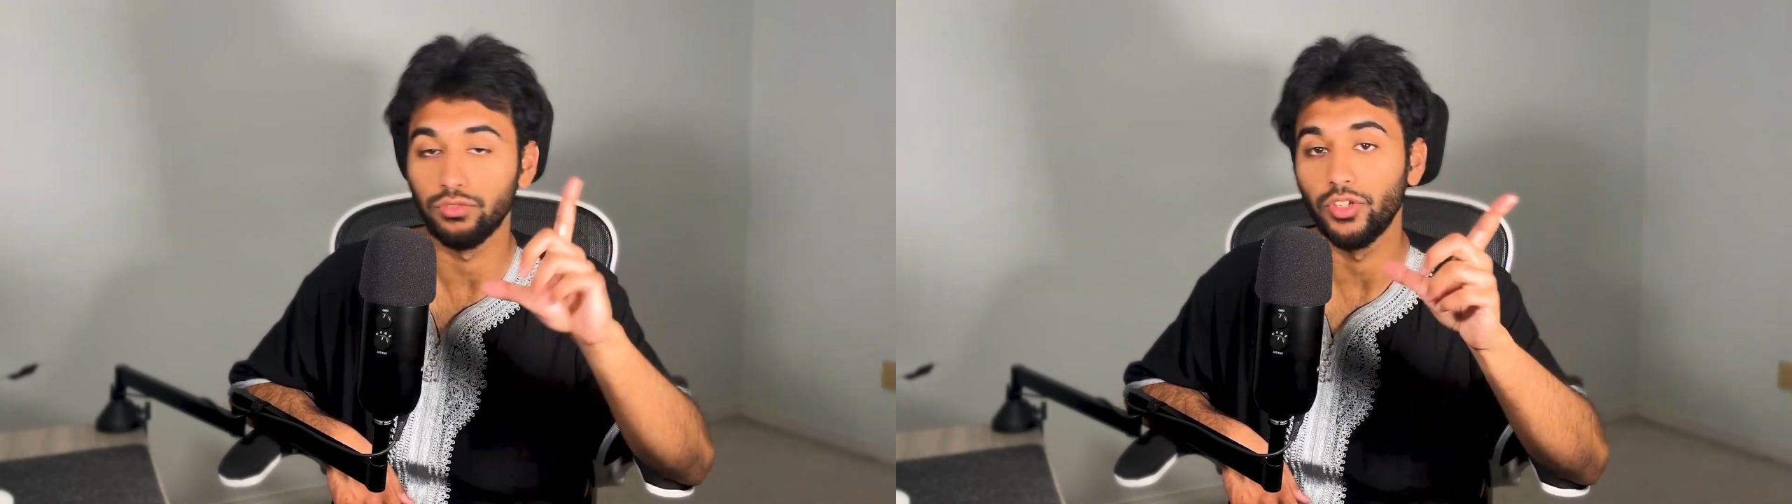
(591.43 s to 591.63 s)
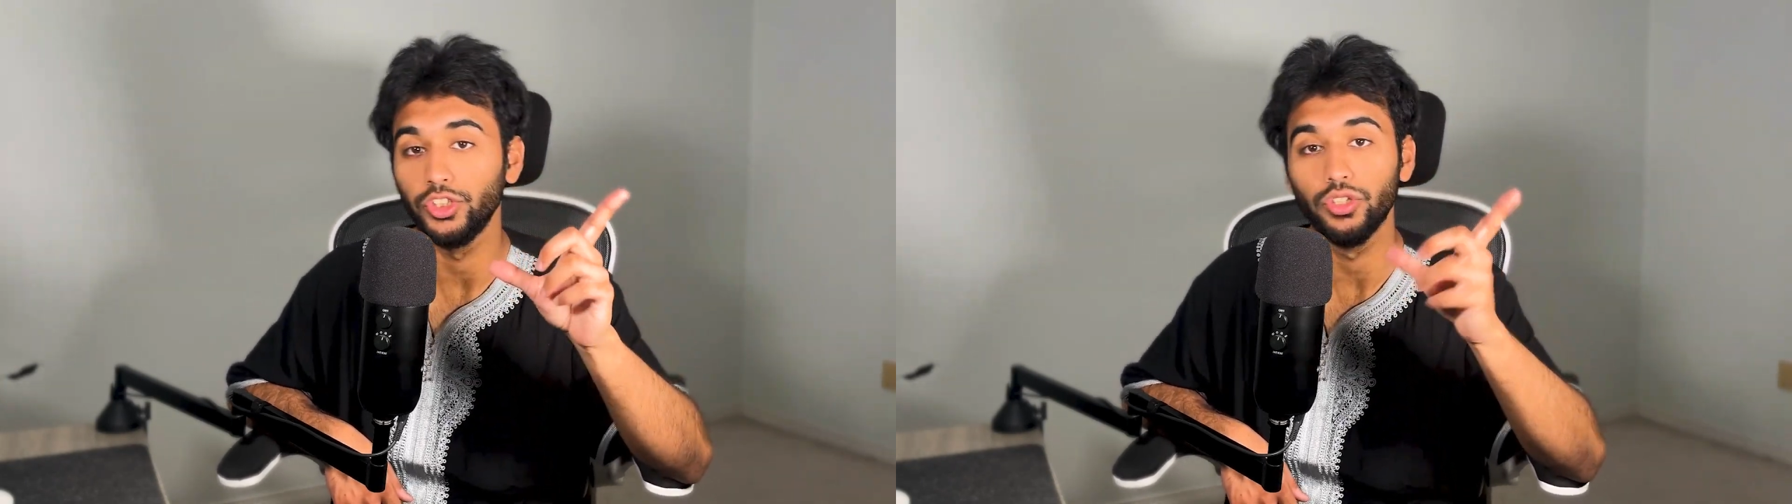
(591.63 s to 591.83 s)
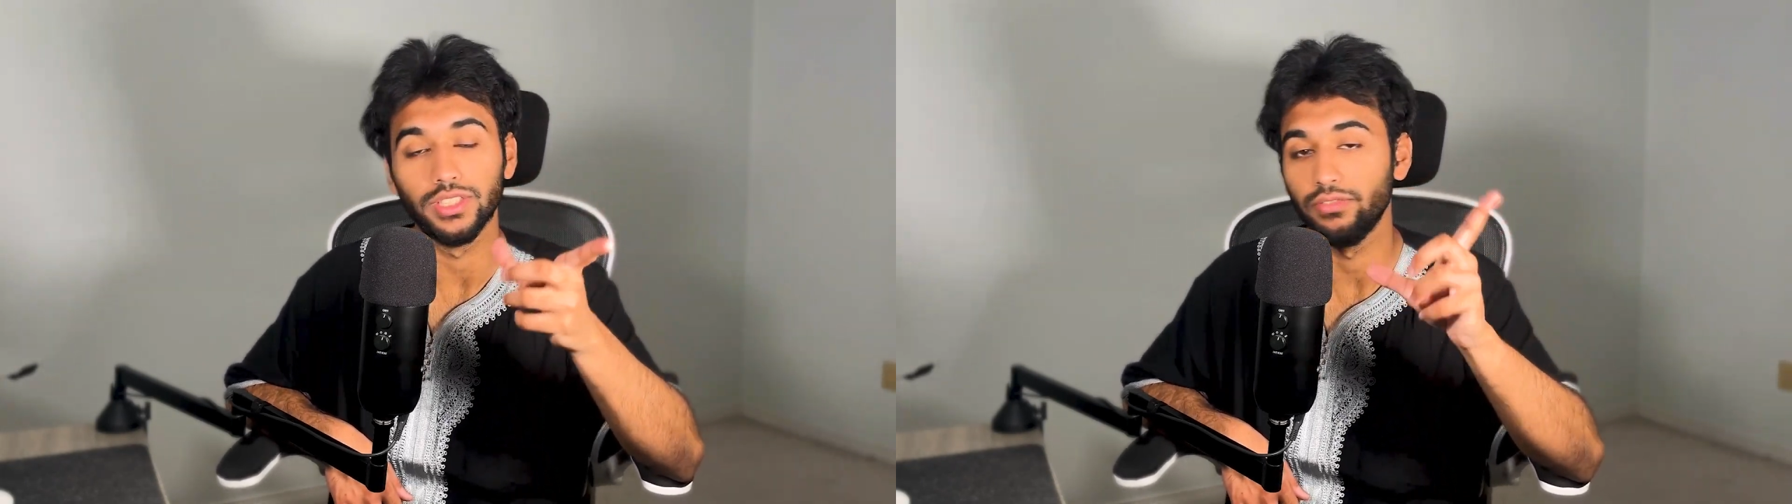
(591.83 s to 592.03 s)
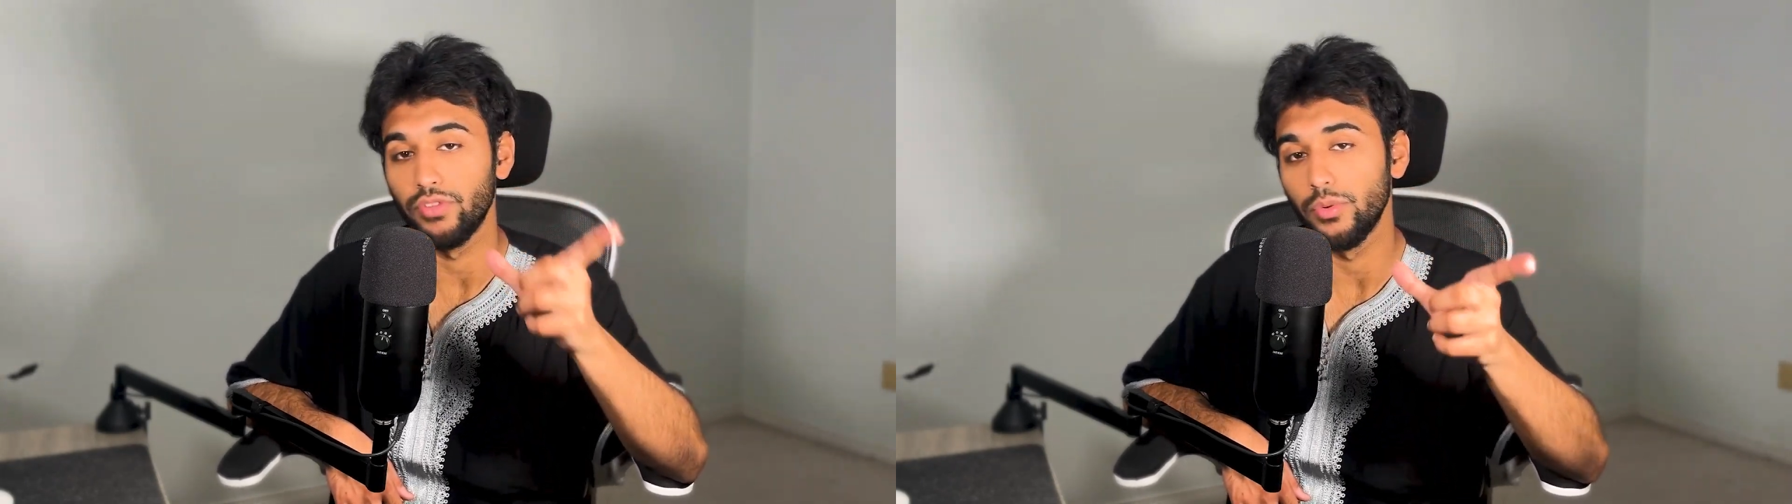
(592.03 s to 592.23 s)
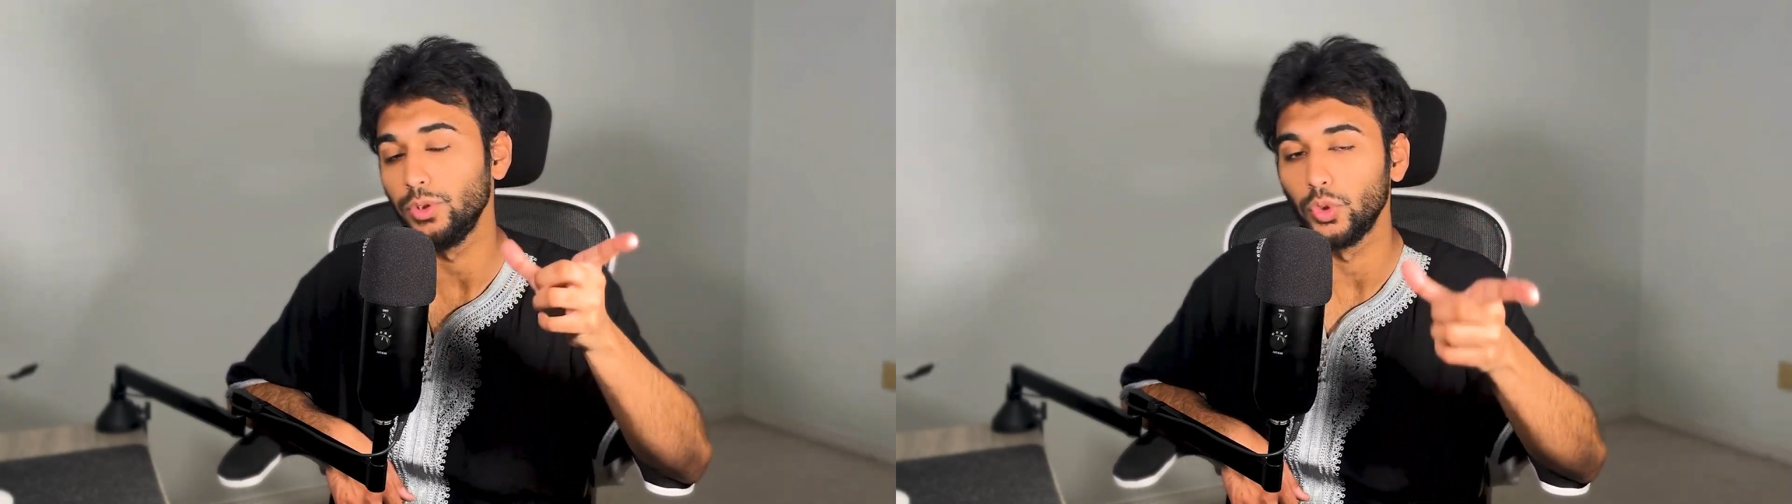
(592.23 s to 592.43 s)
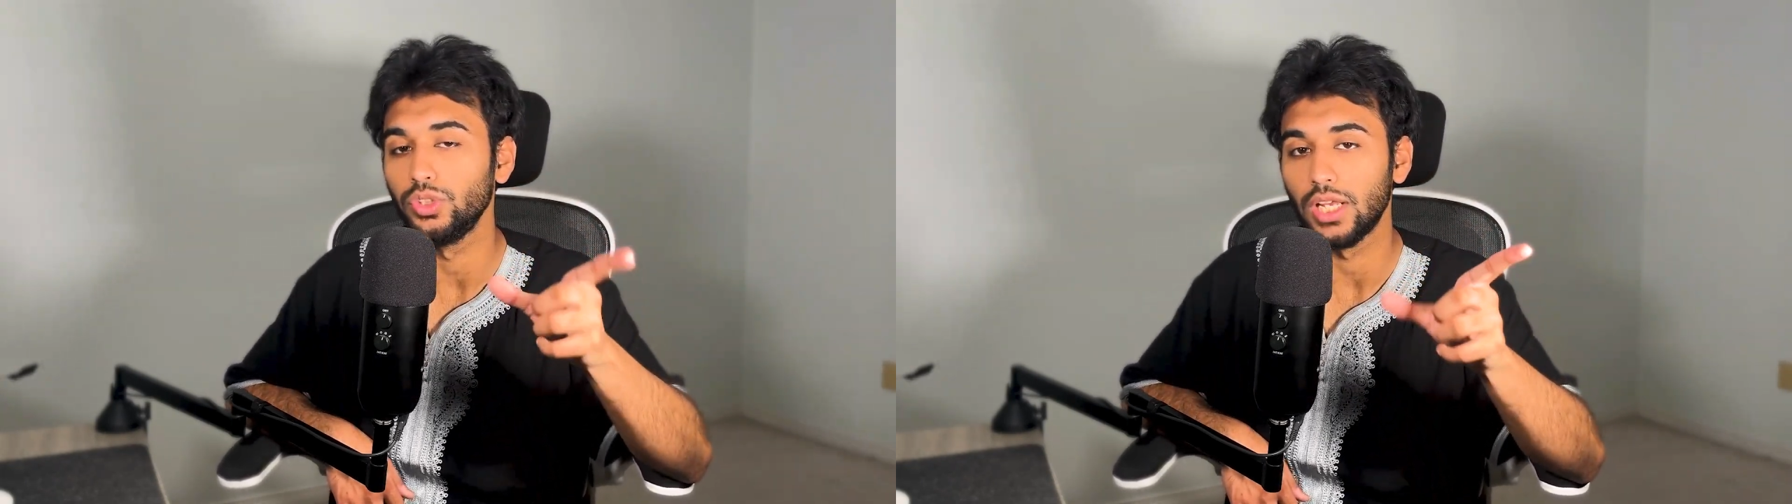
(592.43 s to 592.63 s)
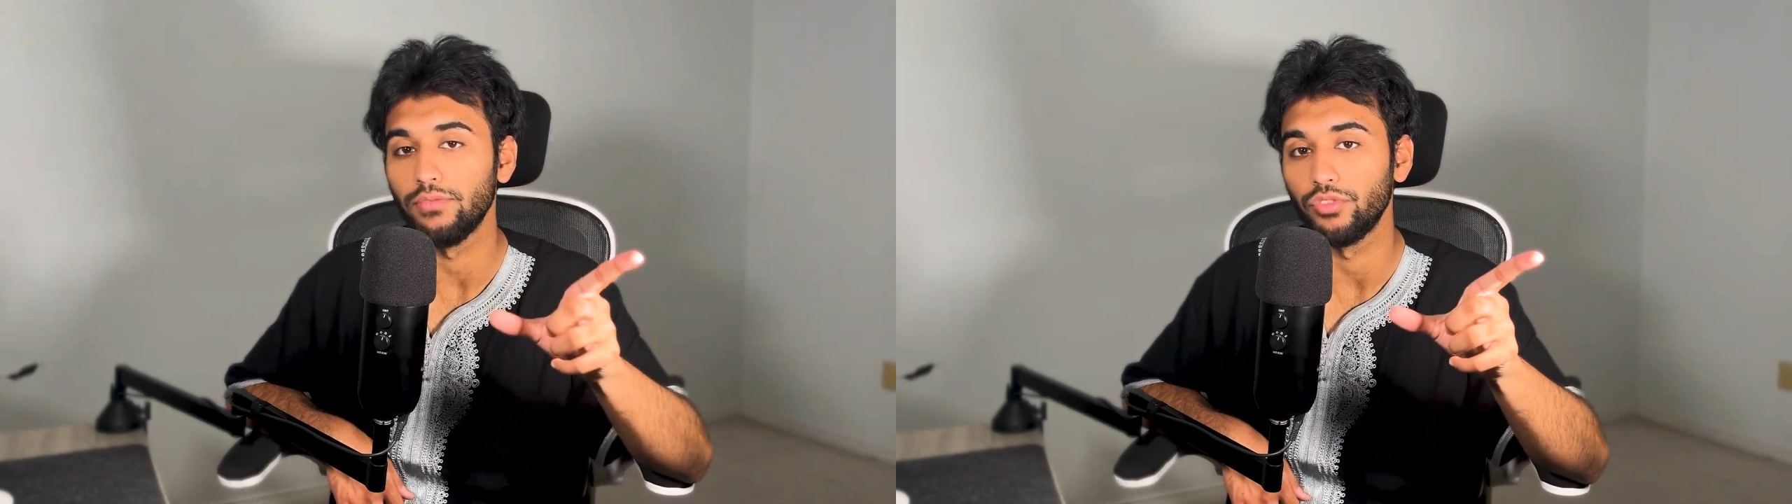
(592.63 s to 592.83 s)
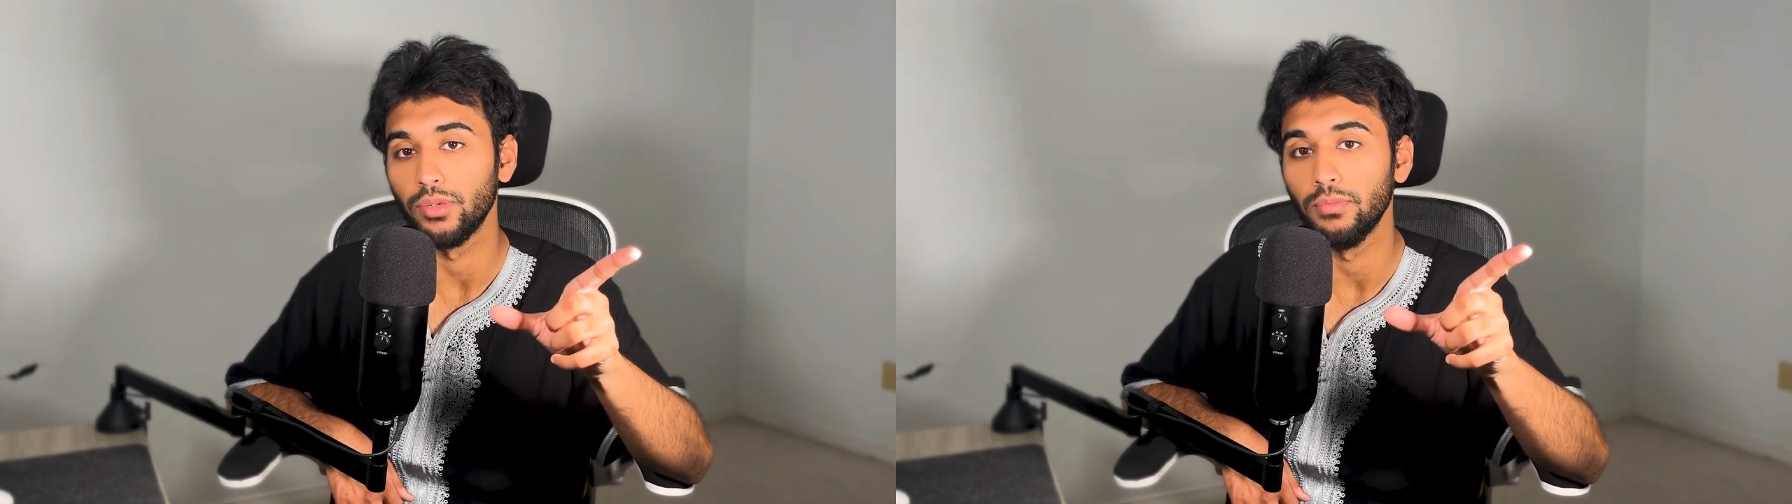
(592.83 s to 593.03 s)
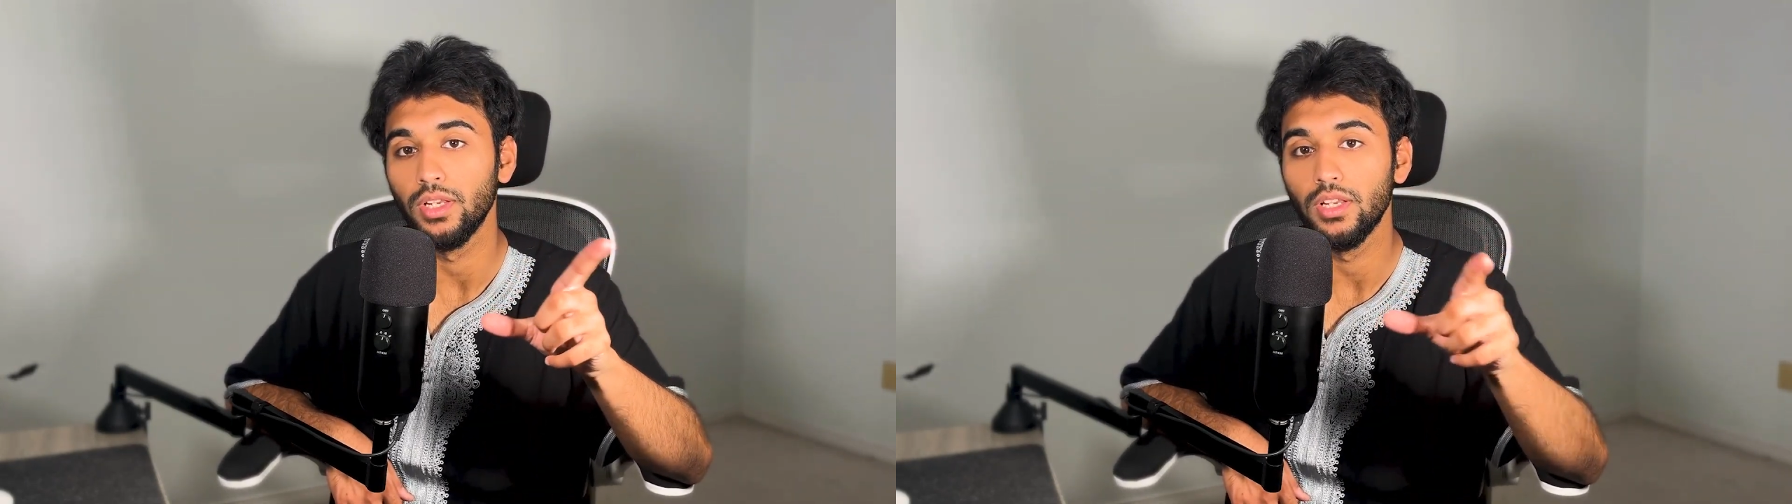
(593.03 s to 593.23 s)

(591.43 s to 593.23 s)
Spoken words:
Fajr is a very short time frame.